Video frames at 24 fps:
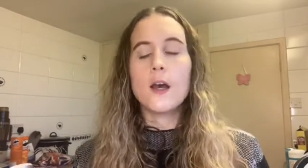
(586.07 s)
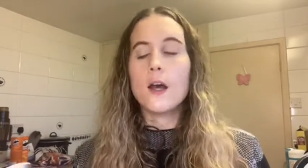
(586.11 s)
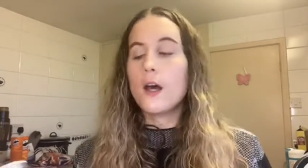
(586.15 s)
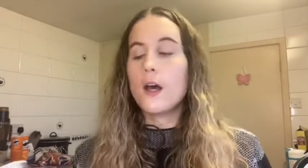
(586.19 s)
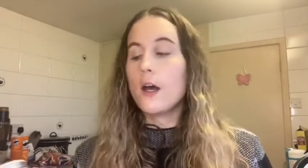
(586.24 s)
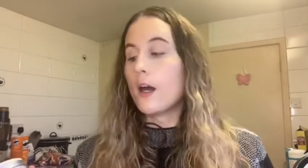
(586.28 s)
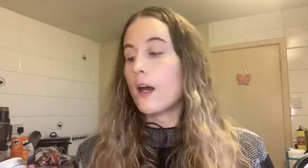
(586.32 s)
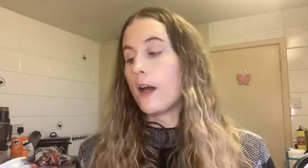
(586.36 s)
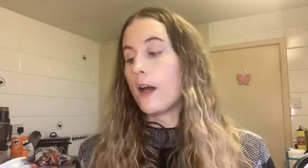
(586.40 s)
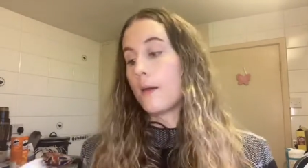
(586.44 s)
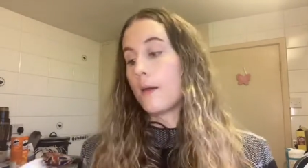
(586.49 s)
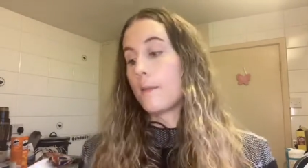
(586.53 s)

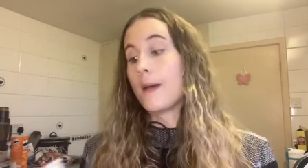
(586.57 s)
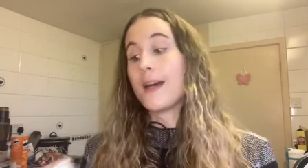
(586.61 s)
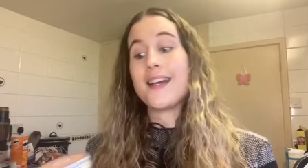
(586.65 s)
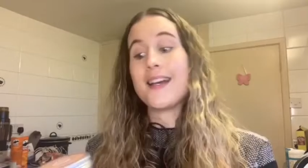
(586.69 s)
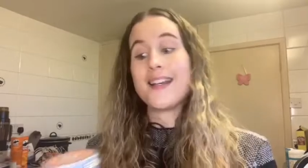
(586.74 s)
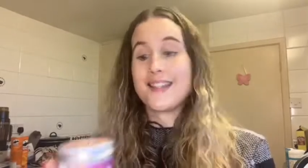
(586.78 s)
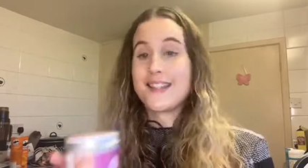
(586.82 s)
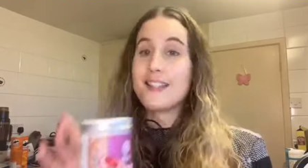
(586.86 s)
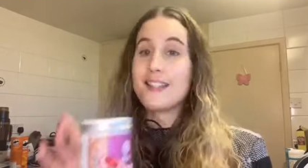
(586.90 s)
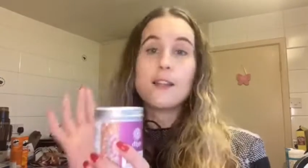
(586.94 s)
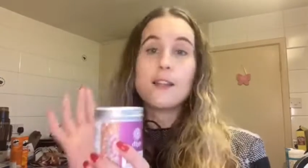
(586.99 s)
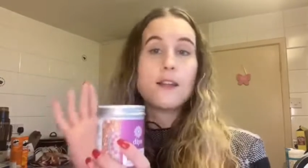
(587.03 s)
as
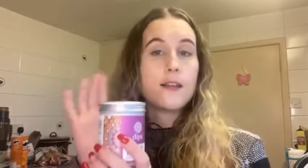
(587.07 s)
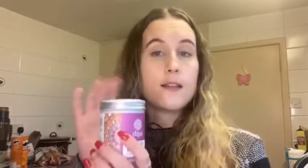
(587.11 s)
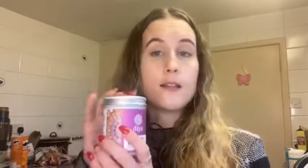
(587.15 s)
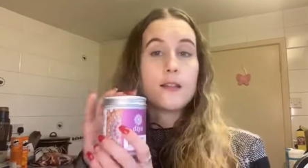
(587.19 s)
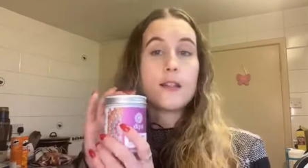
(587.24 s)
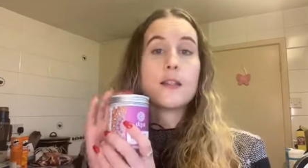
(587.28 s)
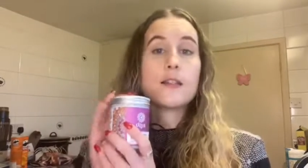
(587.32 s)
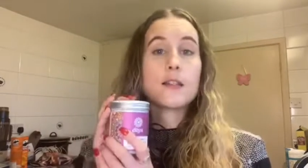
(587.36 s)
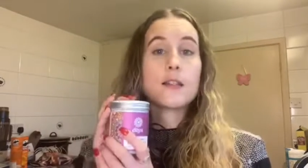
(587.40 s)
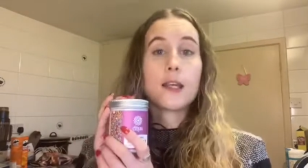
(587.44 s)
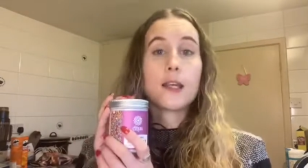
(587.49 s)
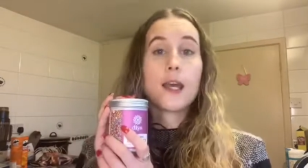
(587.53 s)
is
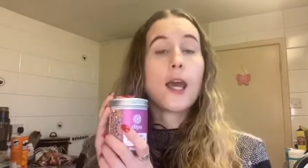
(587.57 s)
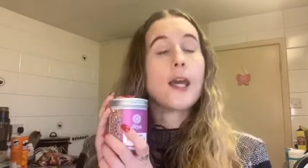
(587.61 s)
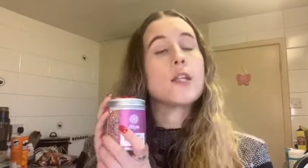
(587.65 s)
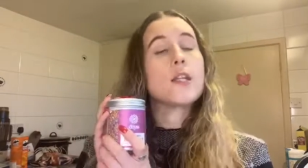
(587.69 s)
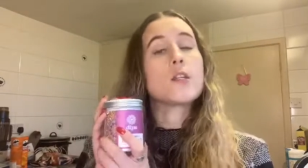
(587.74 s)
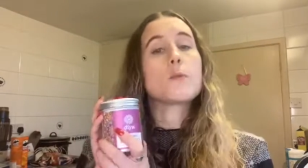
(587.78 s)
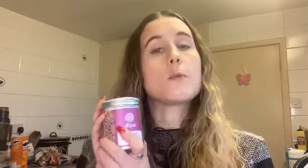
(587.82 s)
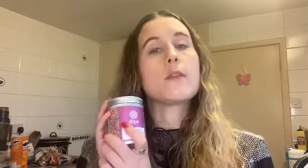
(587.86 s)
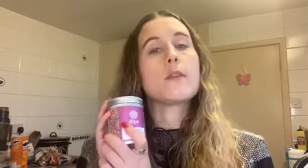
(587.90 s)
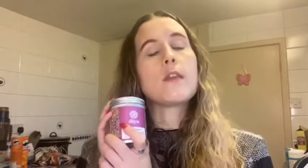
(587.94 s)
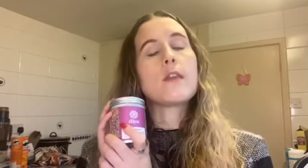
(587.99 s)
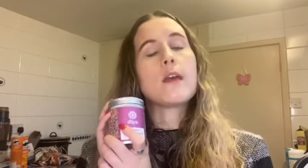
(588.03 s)
the case
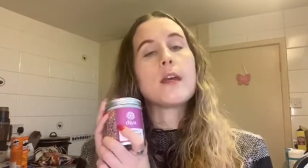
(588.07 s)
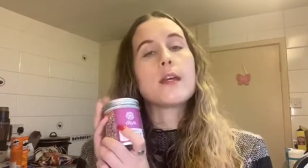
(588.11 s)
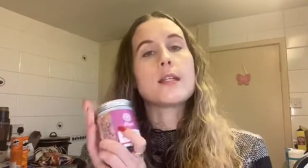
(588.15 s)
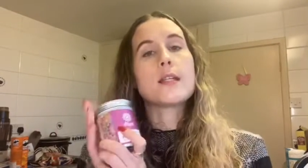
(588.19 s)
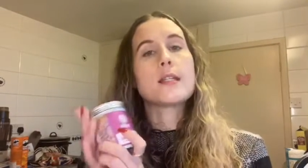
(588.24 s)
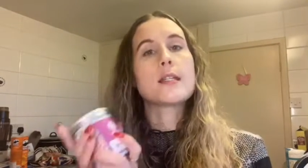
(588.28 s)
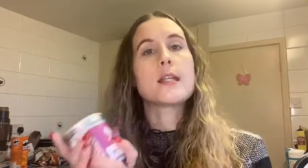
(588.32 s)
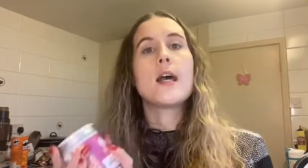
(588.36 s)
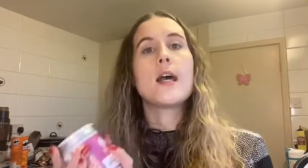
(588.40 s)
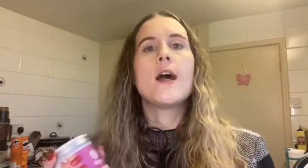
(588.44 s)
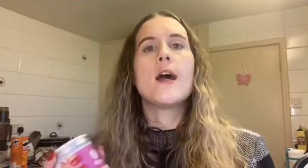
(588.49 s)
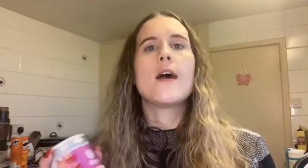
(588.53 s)
with this,
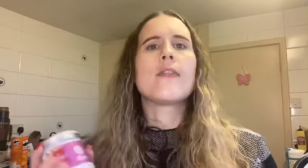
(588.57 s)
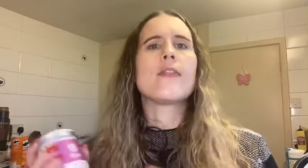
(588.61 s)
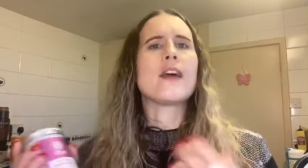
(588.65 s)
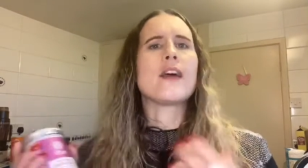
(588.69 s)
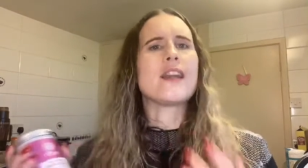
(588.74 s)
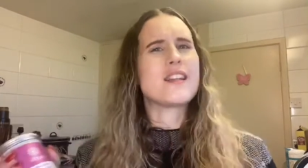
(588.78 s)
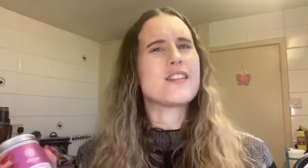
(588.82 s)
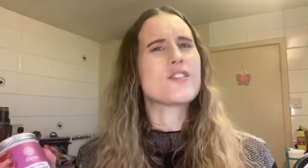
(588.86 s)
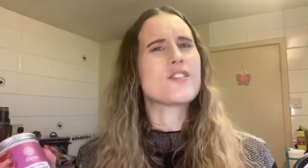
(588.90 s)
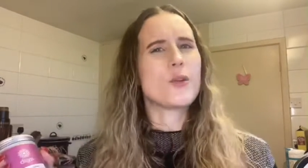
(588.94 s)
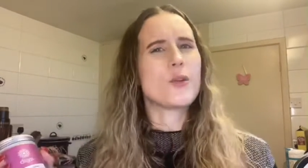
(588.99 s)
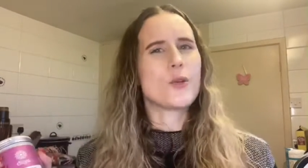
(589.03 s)
then
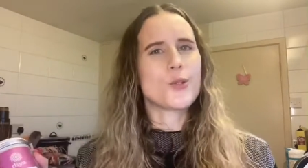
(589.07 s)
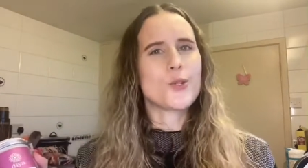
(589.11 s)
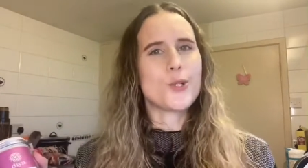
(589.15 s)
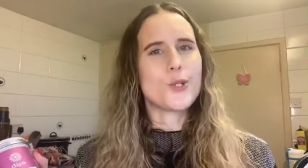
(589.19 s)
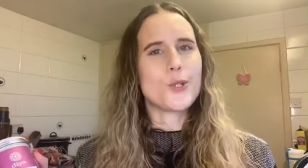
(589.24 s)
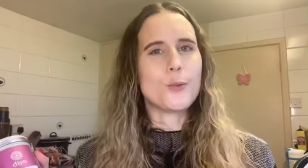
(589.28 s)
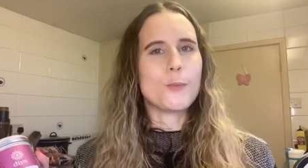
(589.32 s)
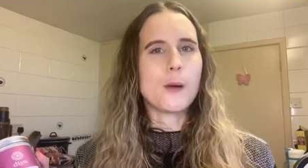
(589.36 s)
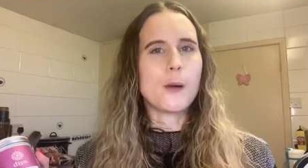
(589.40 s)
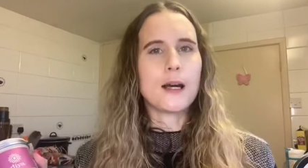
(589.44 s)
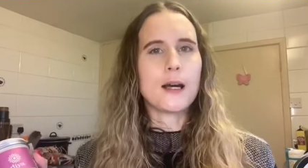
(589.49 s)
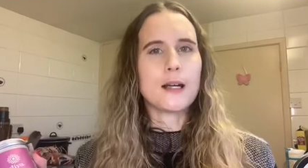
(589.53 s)
it's not too
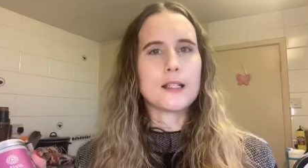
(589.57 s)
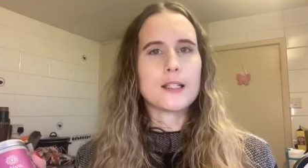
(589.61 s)
bad.